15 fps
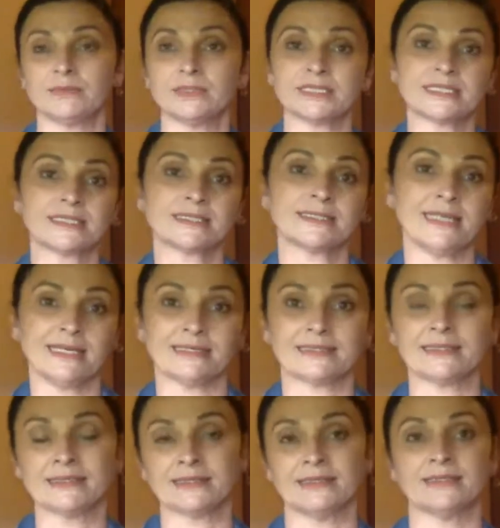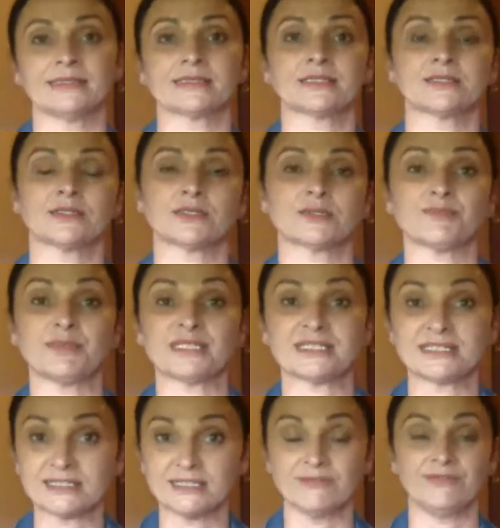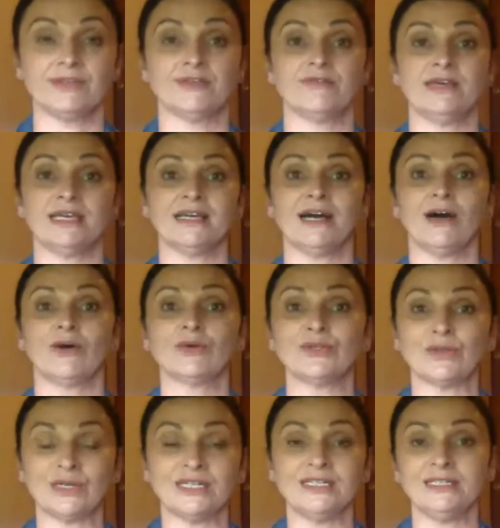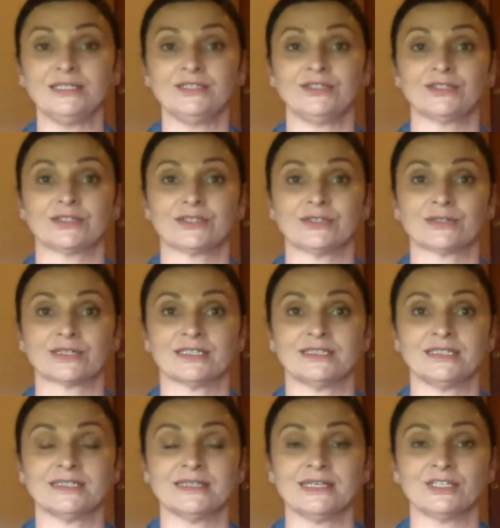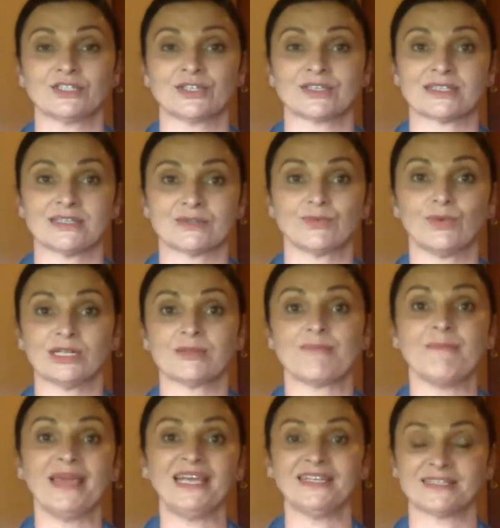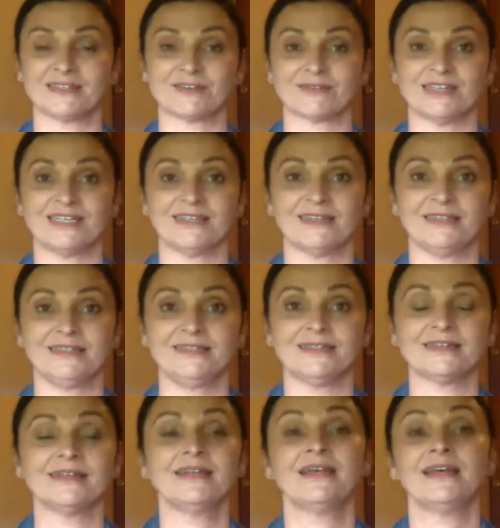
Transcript: set a specific way how you lead your organizations and what makes a great leader.